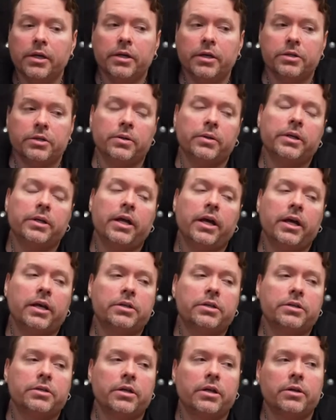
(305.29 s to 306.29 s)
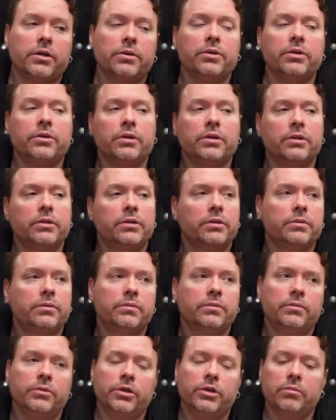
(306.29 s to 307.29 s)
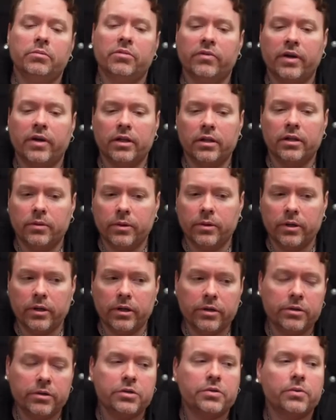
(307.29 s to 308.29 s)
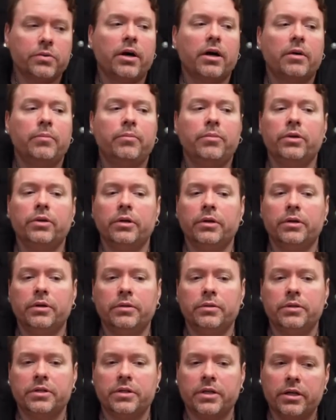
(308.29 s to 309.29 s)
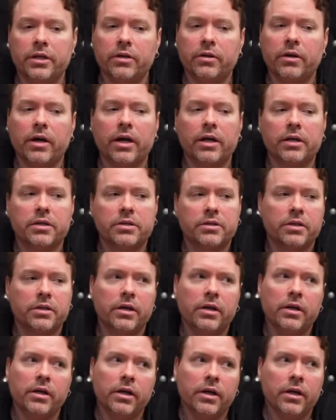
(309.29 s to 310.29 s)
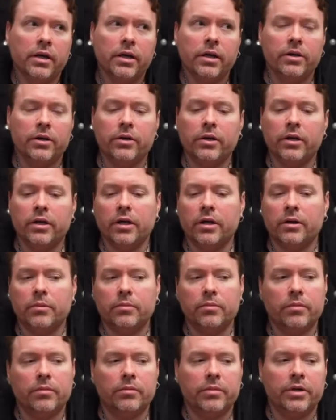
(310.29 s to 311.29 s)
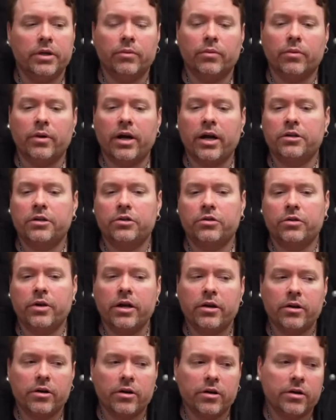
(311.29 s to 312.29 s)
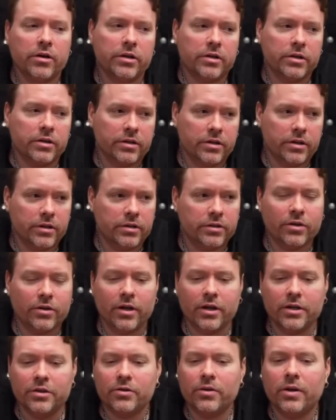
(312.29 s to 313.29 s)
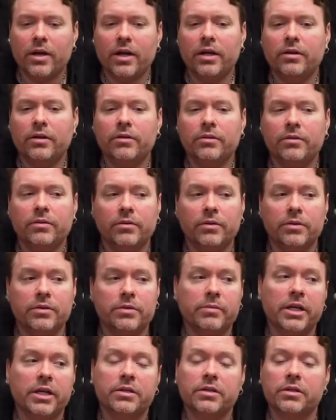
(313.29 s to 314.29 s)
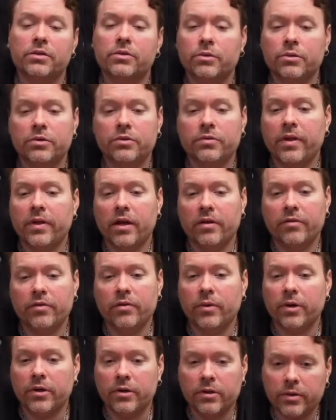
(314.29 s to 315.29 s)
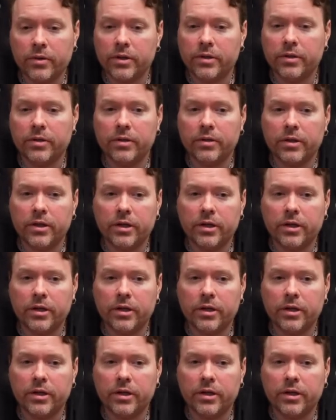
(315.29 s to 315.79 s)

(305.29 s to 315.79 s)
So in HEX, you know, you could provide liquidity on Uniswap. You could stake your HEX. You could be a wrecked trader and try and trade. There's amazing tools for that if you want to do it.